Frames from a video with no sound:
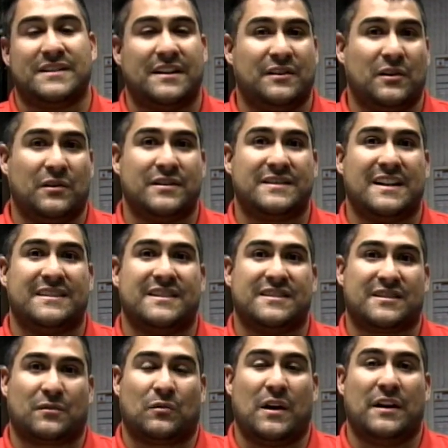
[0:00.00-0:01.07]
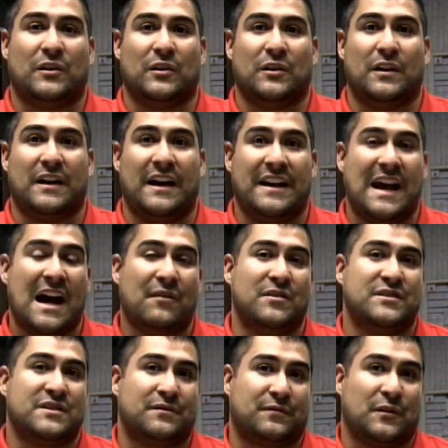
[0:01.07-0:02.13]
I noticed that they surrender an
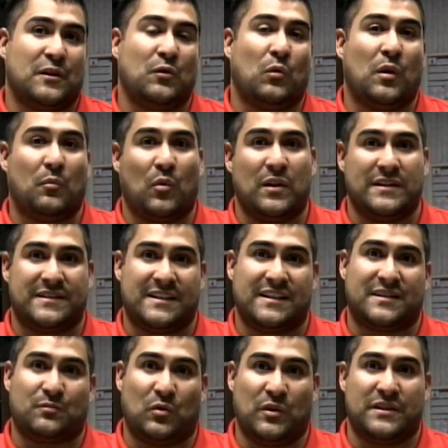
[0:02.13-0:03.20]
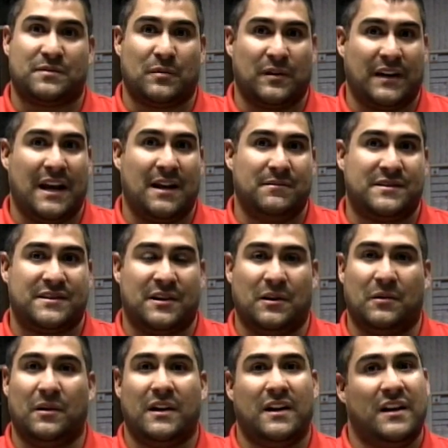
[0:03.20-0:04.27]
average of 31.6 points per game,
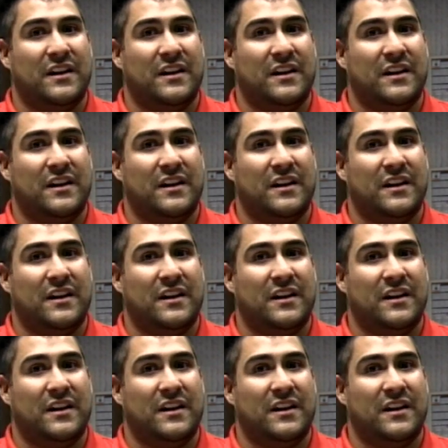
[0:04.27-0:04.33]
so